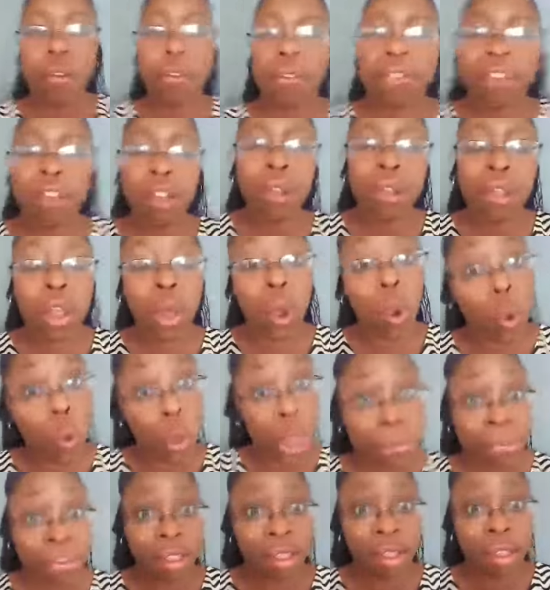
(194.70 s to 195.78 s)
you feel
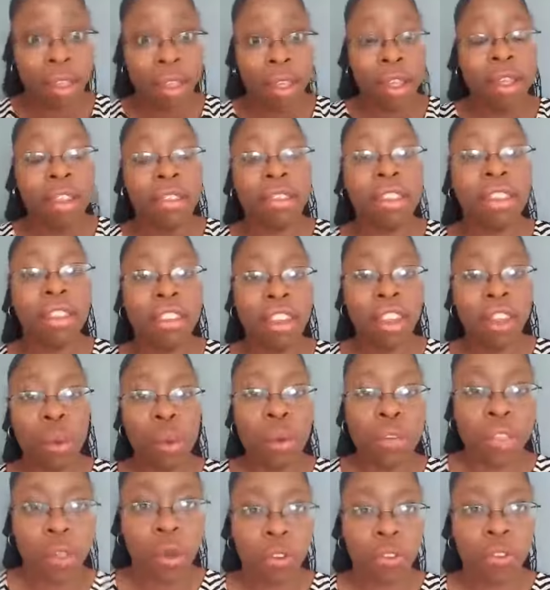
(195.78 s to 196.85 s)
equipped to deal
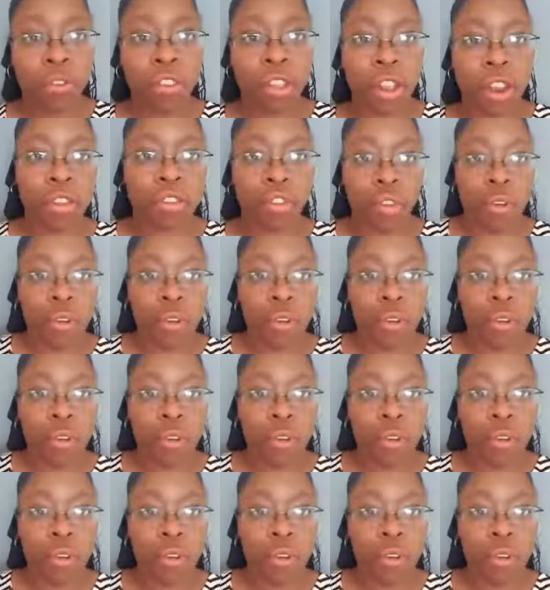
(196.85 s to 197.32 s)
with those flares?